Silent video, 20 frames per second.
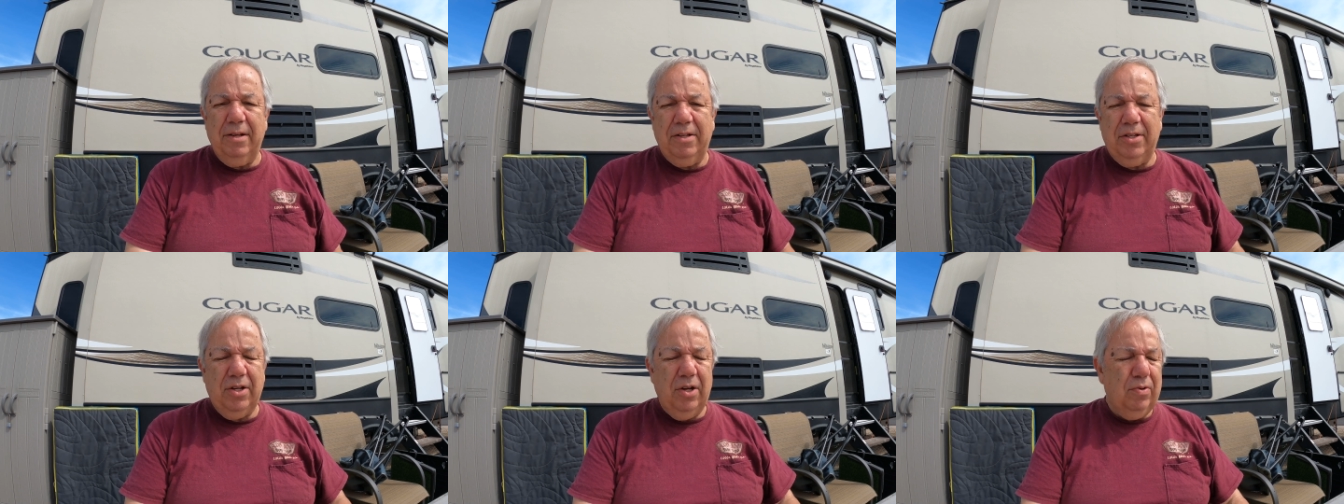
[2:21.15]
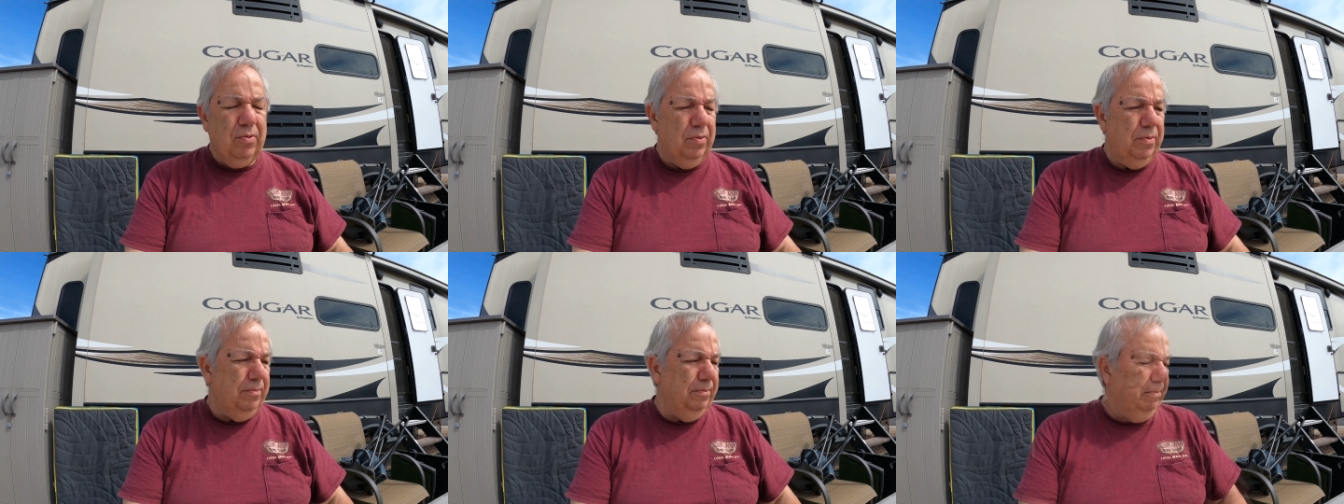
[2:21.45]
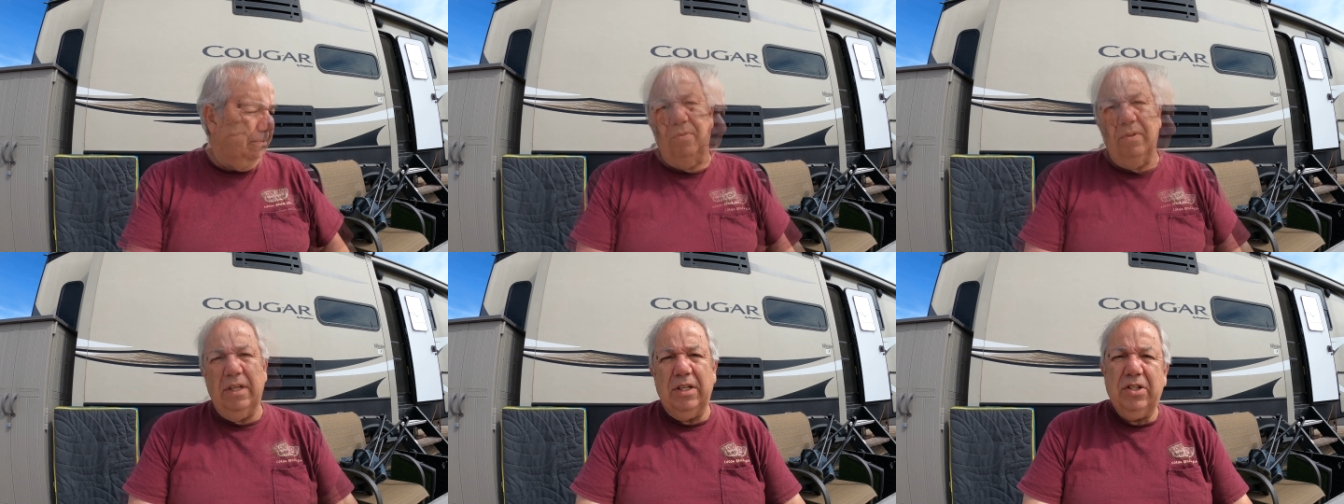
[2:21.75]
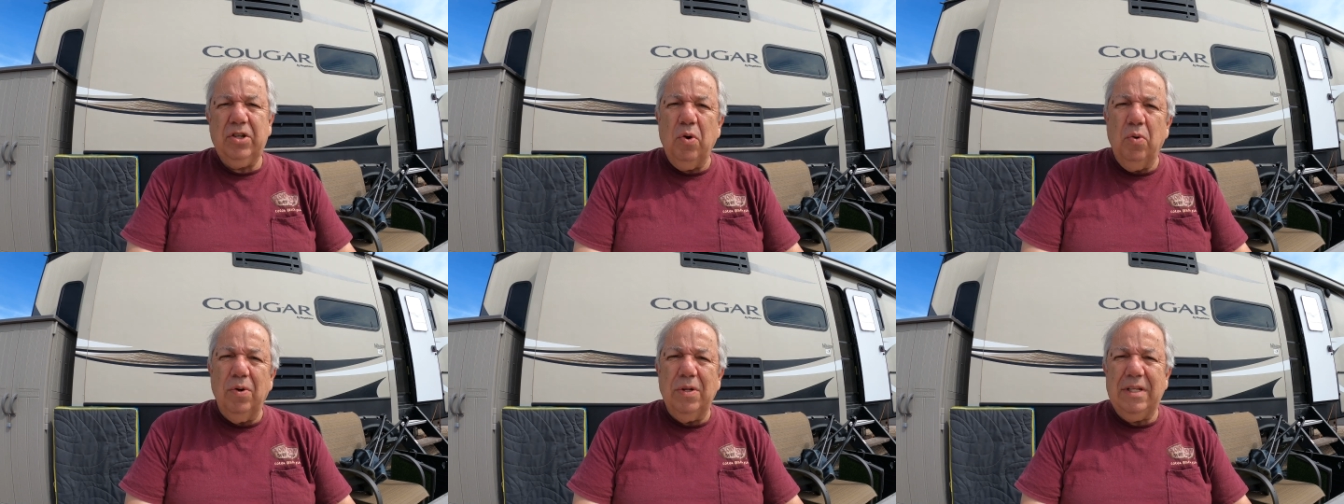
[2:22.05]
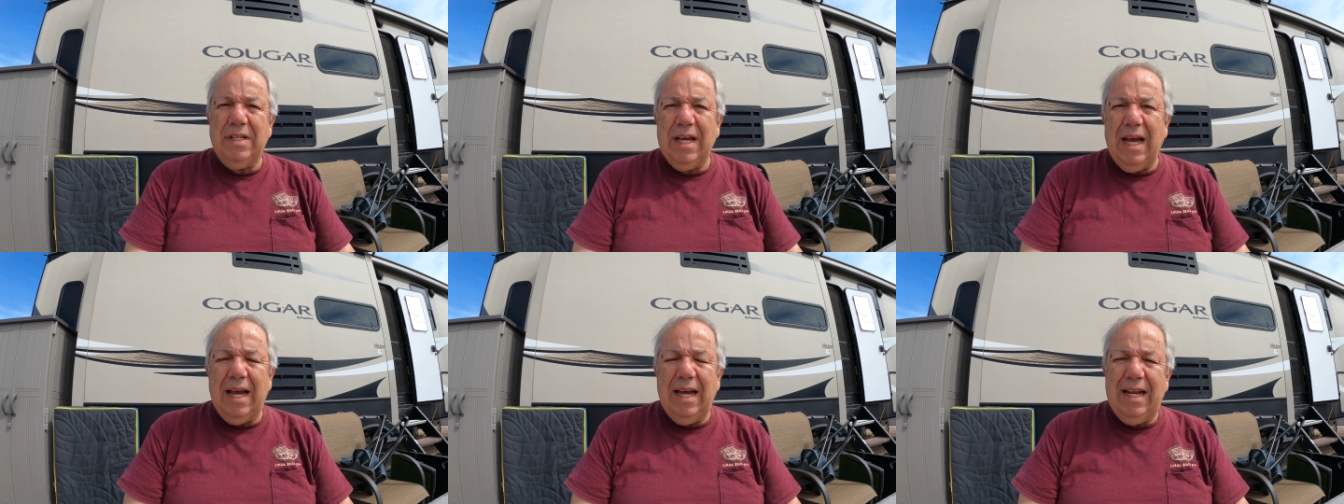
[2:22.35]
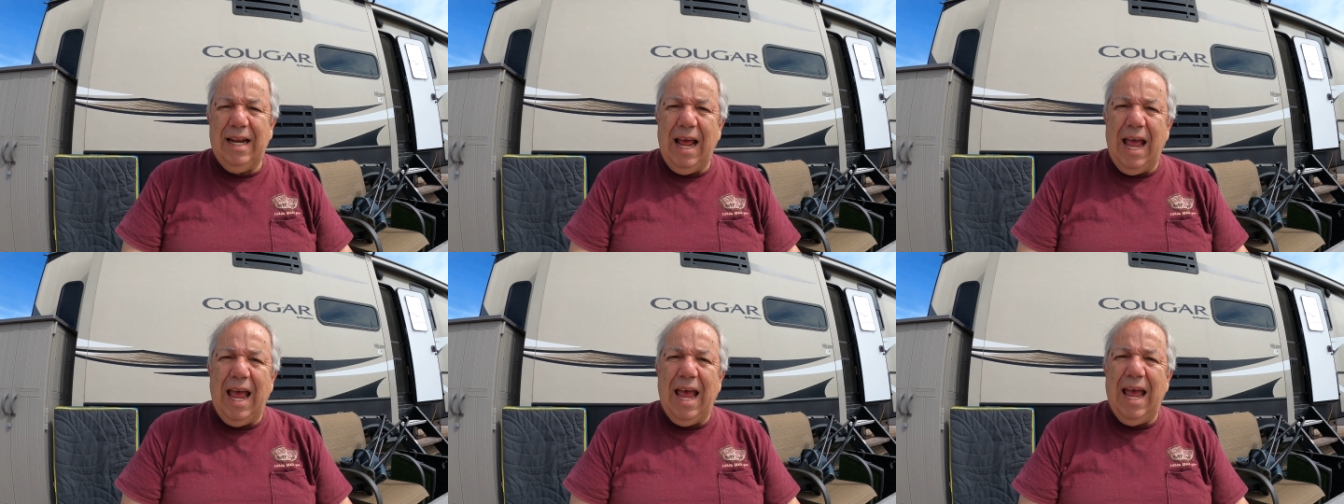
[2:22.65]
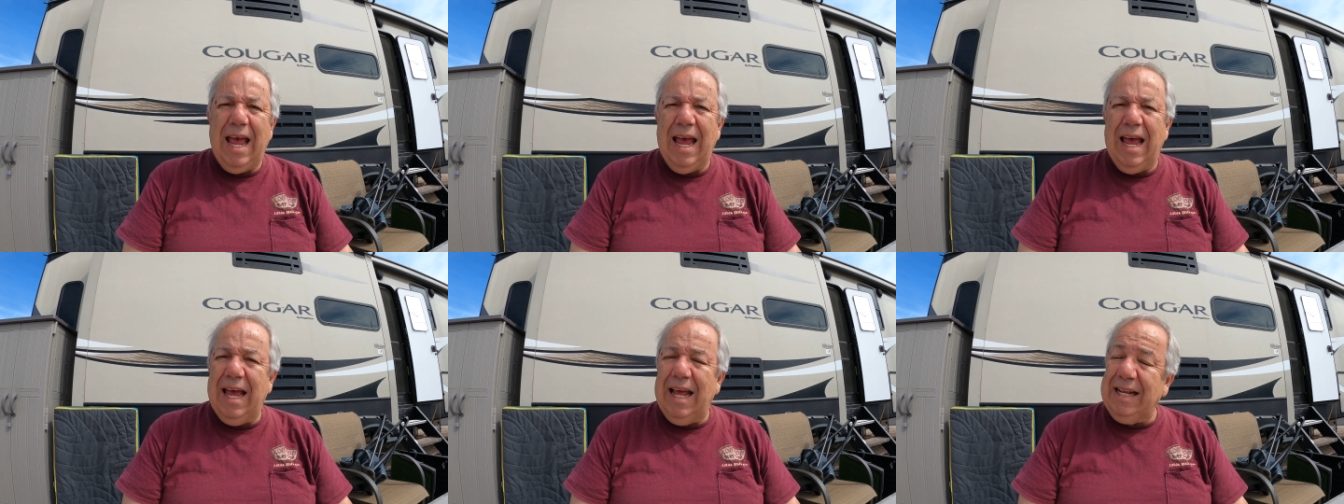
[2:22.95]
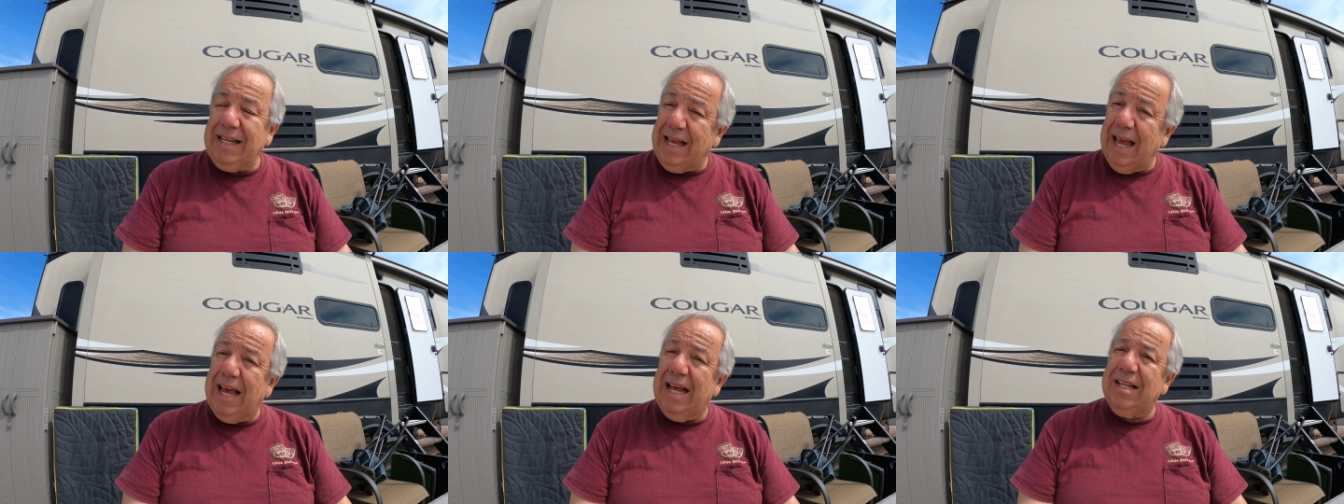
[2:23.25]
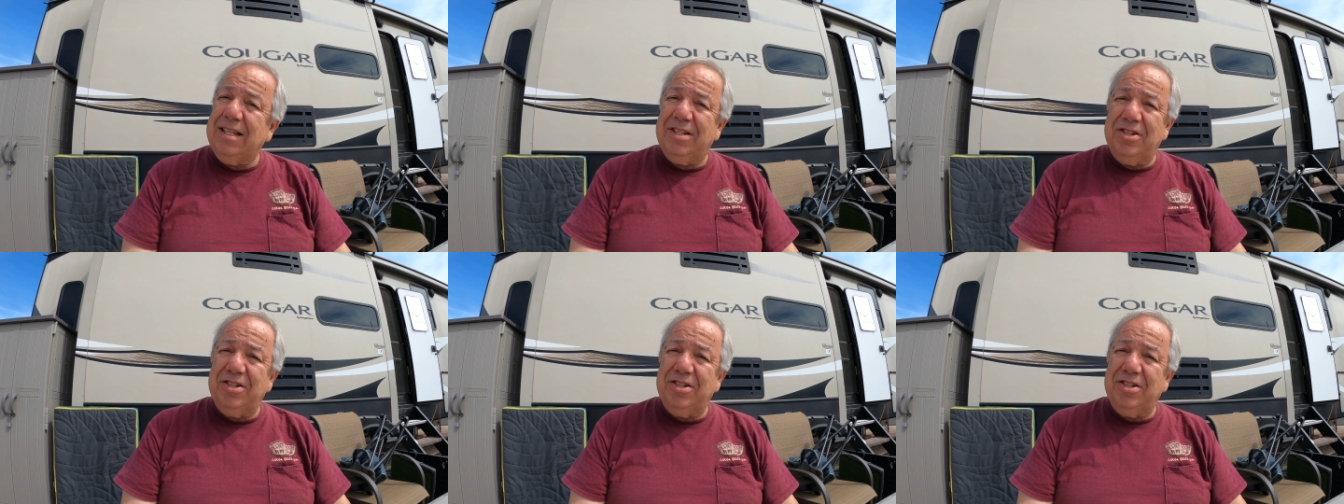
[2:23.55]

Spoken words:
So let's go inside and get